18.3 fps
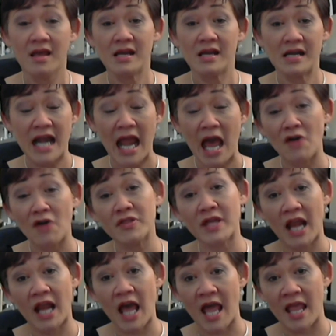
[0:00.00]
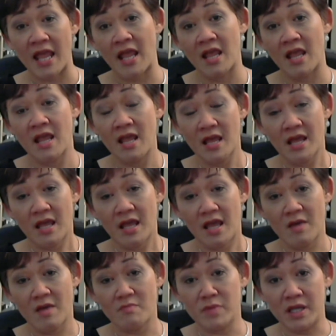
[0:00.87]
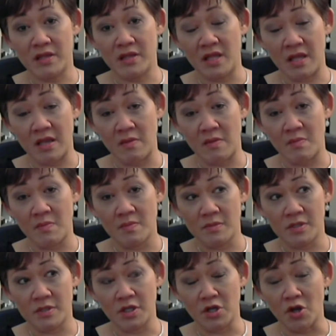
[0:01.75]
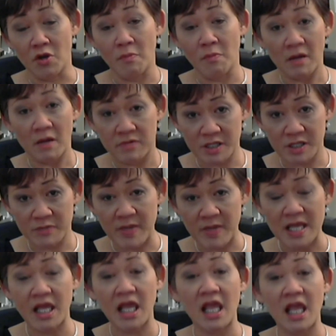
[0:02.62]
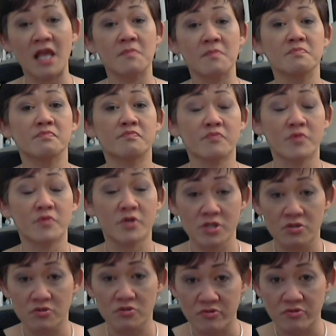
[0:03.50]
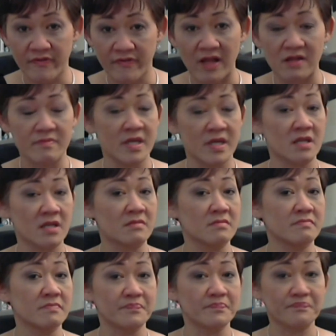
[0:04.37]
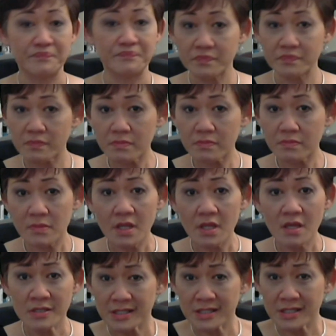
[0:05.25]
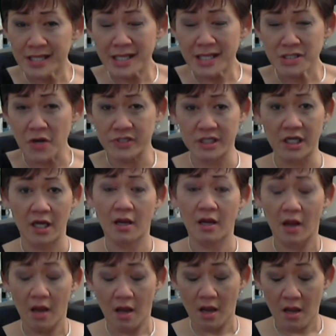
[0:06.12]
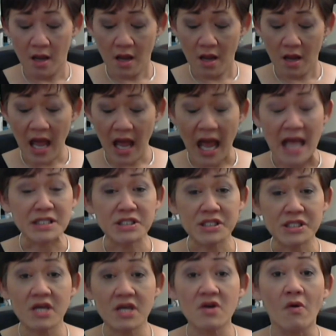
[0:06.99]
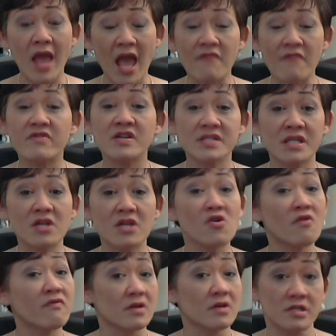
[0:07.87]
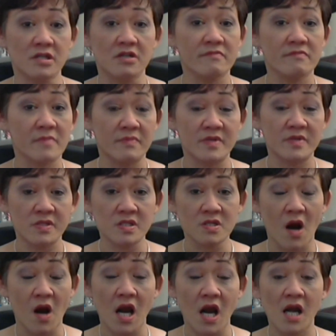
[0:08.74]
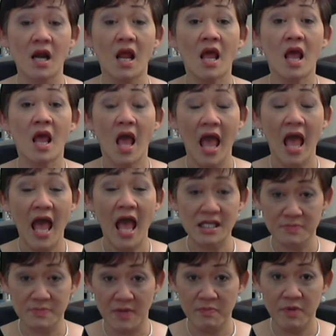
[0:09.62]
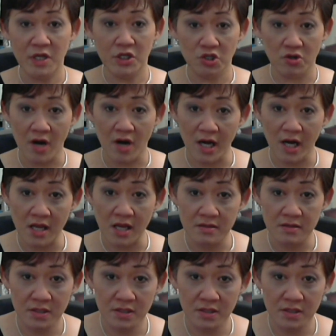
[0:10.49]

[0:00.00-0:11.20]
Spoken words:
Now that I am in the, you know, public speaking, personal development, success coaching, I still, every single version of my business card has my picture on it.